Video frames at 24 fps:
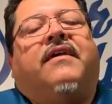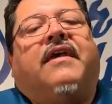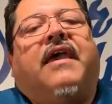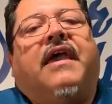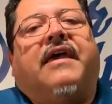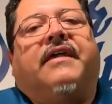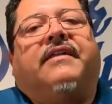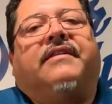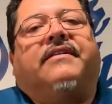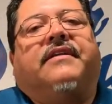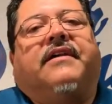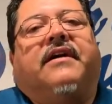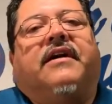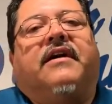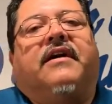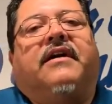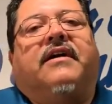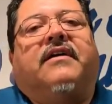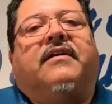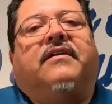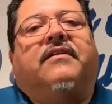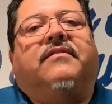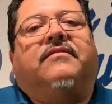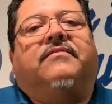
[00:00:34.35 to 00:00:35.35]
And
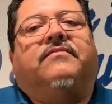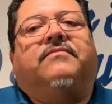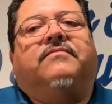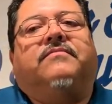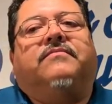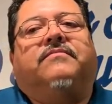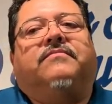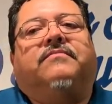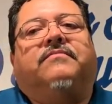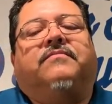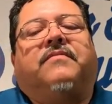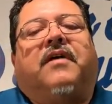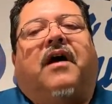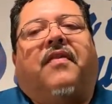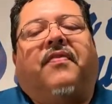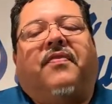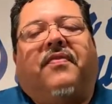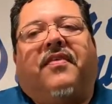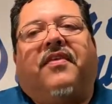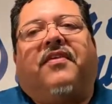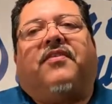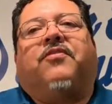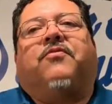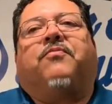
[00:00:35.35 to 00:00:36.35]

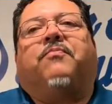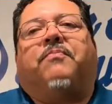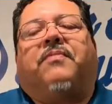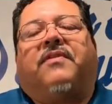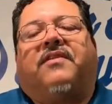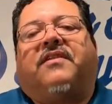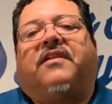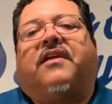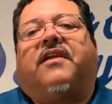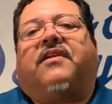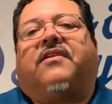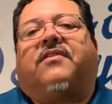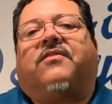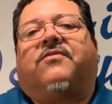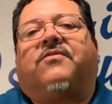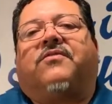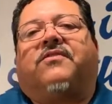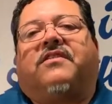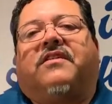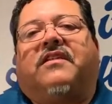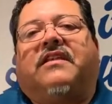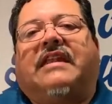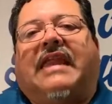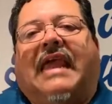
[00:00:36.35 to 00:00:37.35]
on this
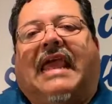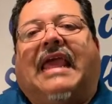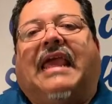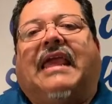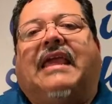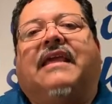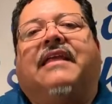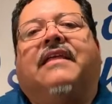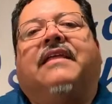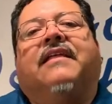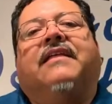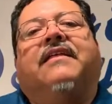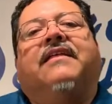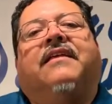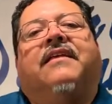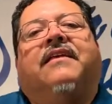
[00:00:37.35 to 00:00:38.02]
particular day,